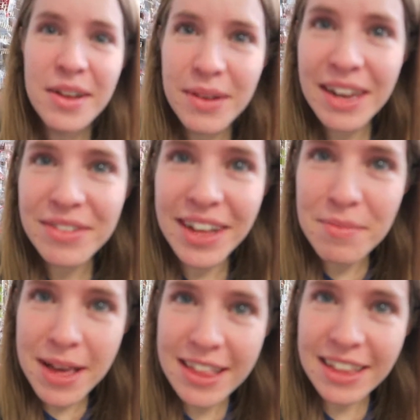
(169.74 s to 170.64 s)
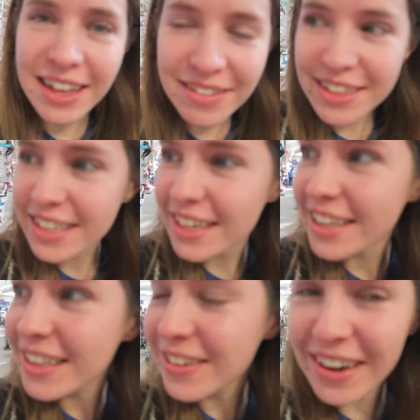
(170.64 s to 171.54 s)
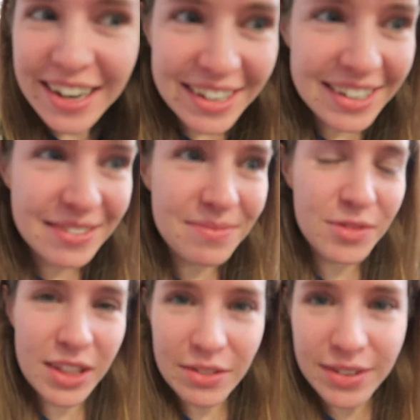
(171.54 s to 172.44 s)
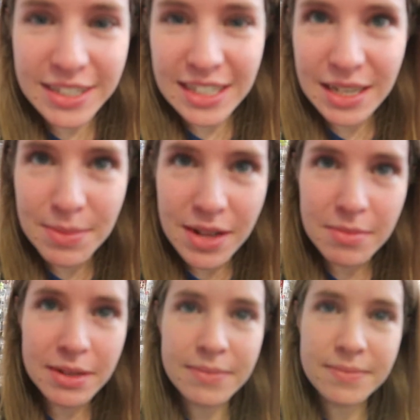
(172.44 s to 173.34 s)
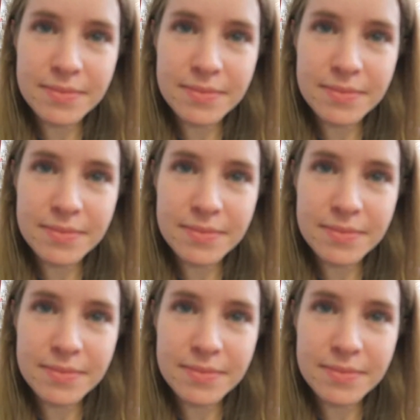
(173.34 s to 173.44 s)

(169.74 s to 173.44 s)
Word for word: We're living our best lives in here, it's great. In the fishing department.